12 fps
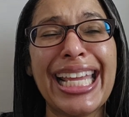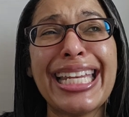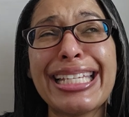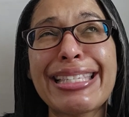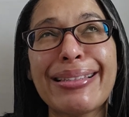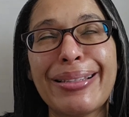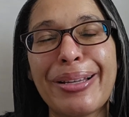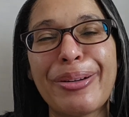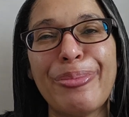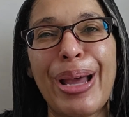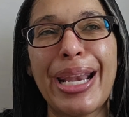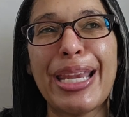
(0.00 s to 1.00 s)
is a lot of
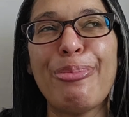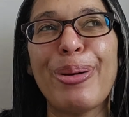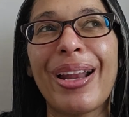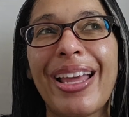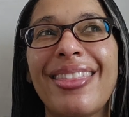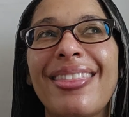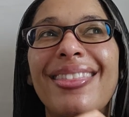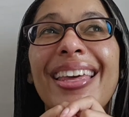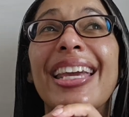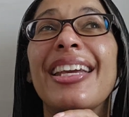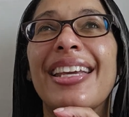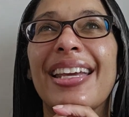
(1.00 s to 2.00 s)
money, but
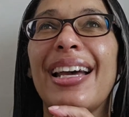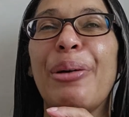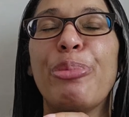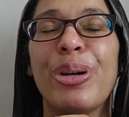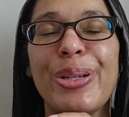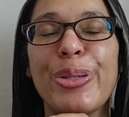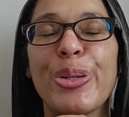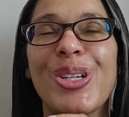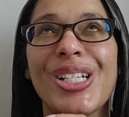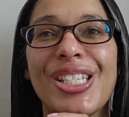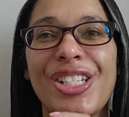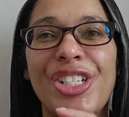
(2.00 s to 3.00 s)
I'm pretty sure
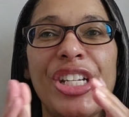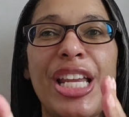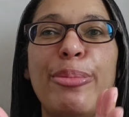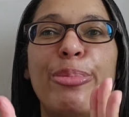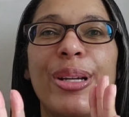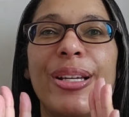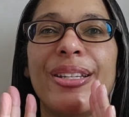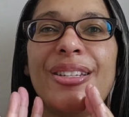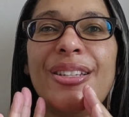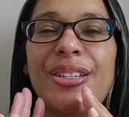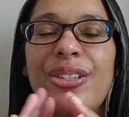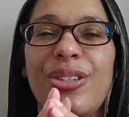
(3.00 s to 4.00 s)
it's cheaper
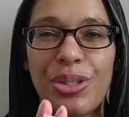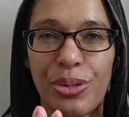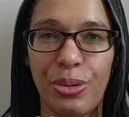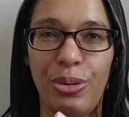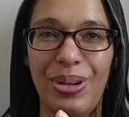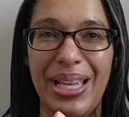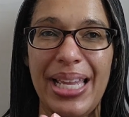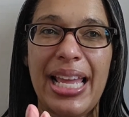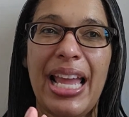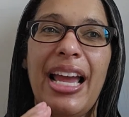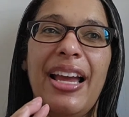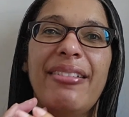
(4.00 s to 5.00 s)
to do
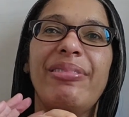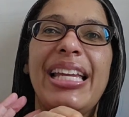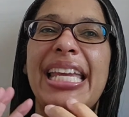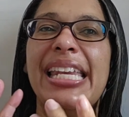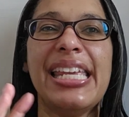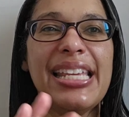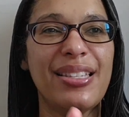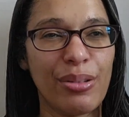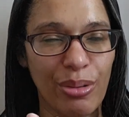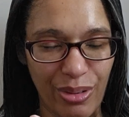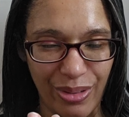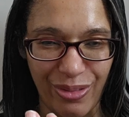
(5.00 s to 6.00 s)
any
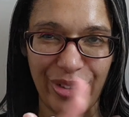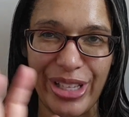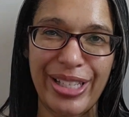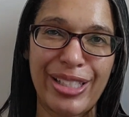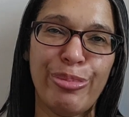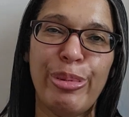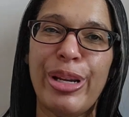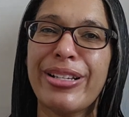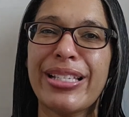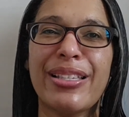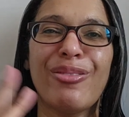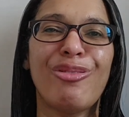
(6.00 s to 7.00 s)
sort of
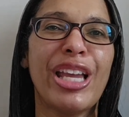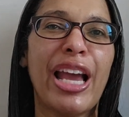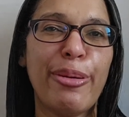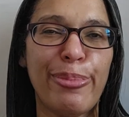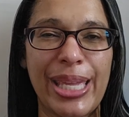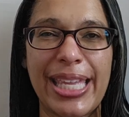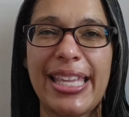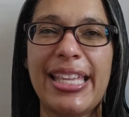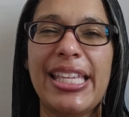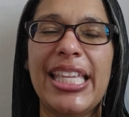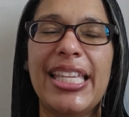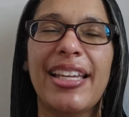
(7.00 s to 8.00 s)
experiences,
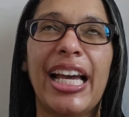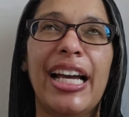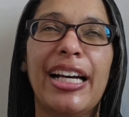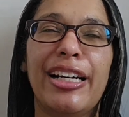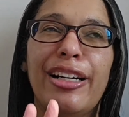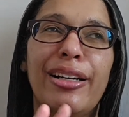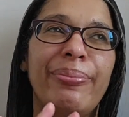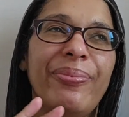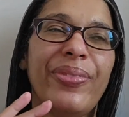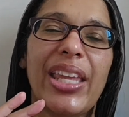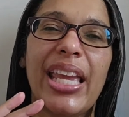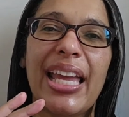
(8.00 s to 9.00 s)
VIP,
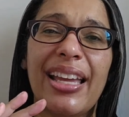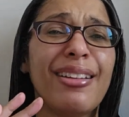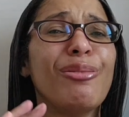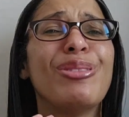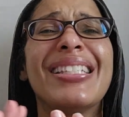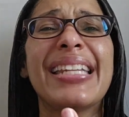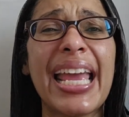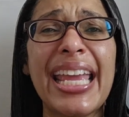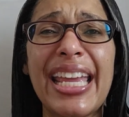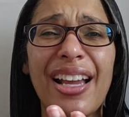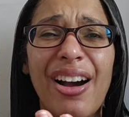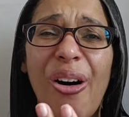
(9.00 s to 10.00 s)

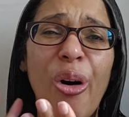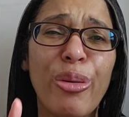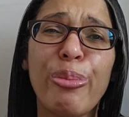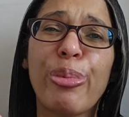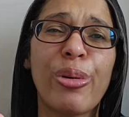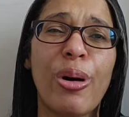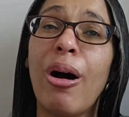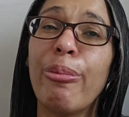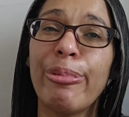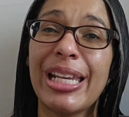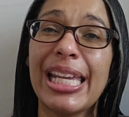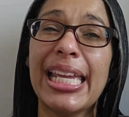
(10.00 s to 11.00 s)
staying on
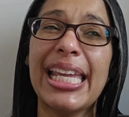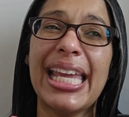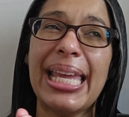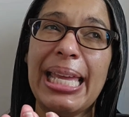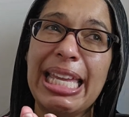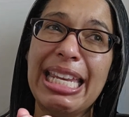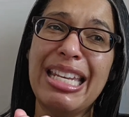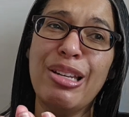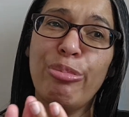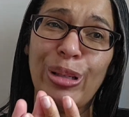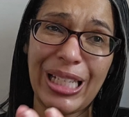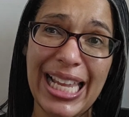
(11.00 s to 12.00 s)
property in
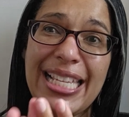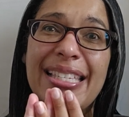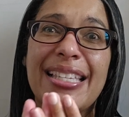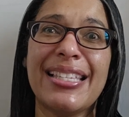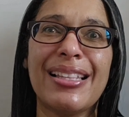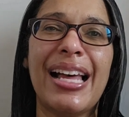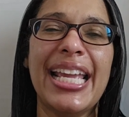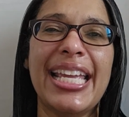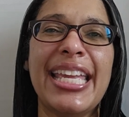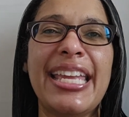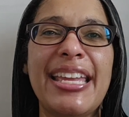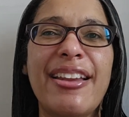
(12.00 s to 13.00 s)
places like
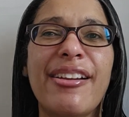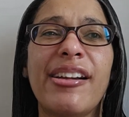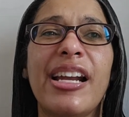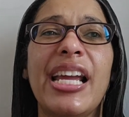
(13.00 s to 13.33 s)
here.